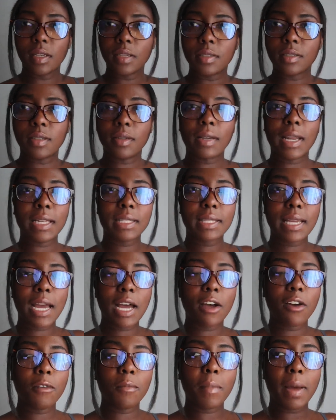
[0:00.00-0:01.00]
So that's
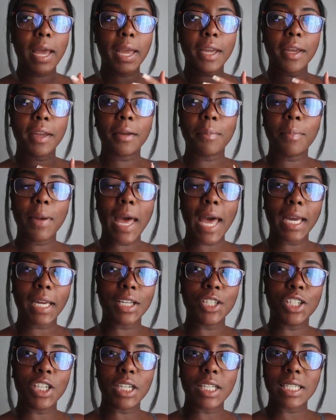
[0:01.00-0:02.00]
how my
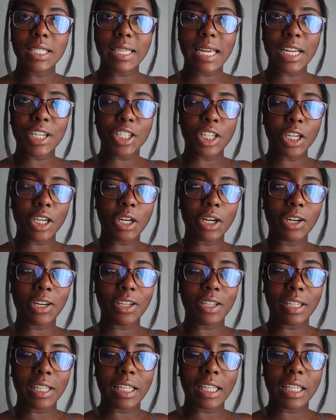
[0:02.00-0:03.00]
packaging station
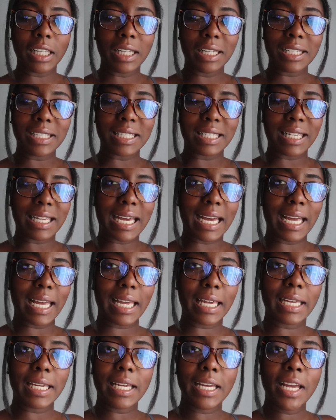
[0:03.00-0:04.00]
currently looks
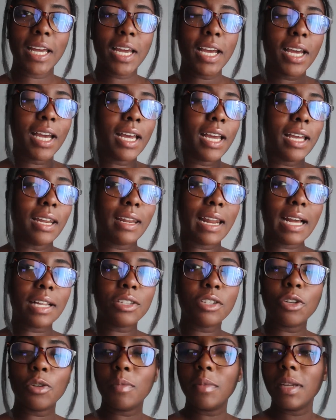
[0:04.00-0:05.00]
like.
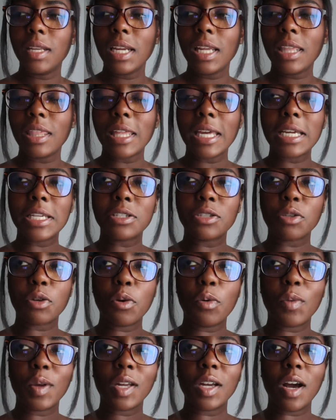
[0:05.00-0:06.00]
Not too many things
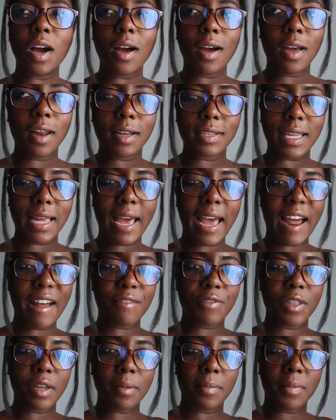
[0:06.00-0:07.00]
going on because I
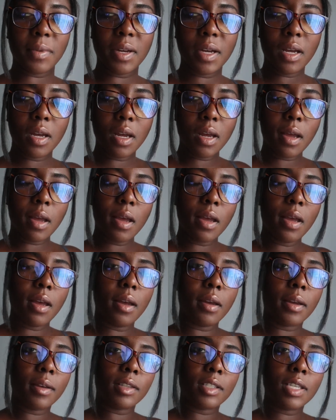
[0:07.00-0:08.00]
have them
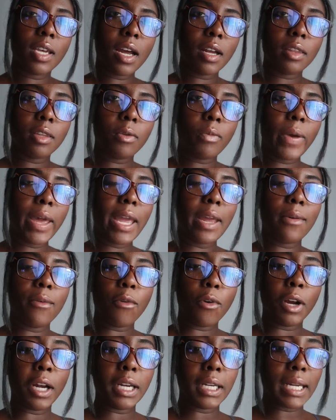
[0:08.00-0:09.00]
tucked away,
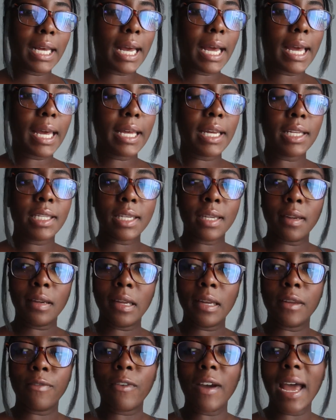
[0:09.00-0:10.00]
organized, and
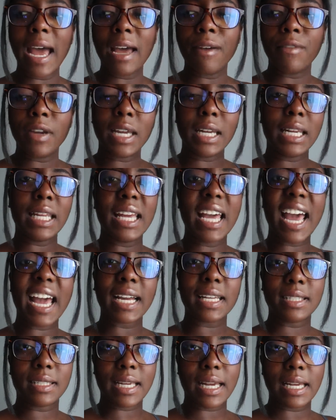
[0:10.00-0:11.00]
if I have any
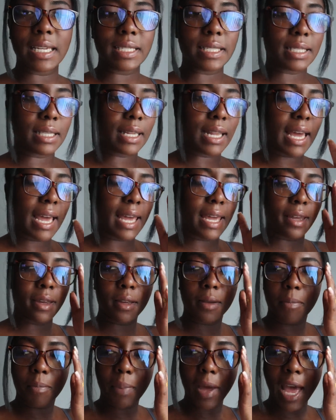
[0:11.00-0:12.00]
excess
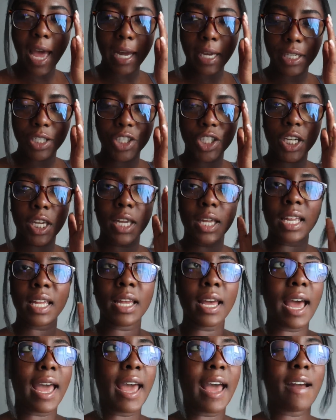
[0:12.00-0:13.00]
like
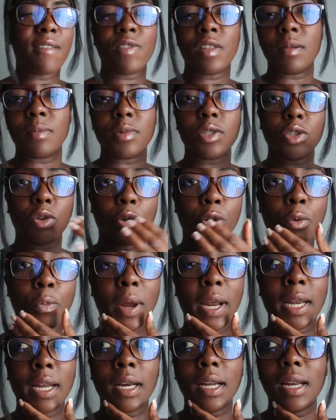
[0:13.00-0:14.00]
packaging, I have them stored
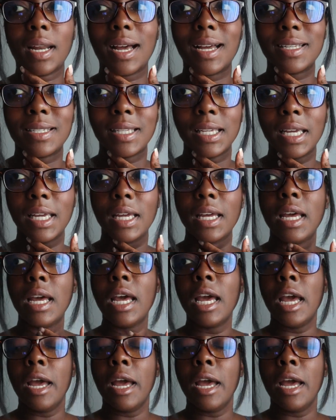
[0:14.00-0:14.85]
away in the closet.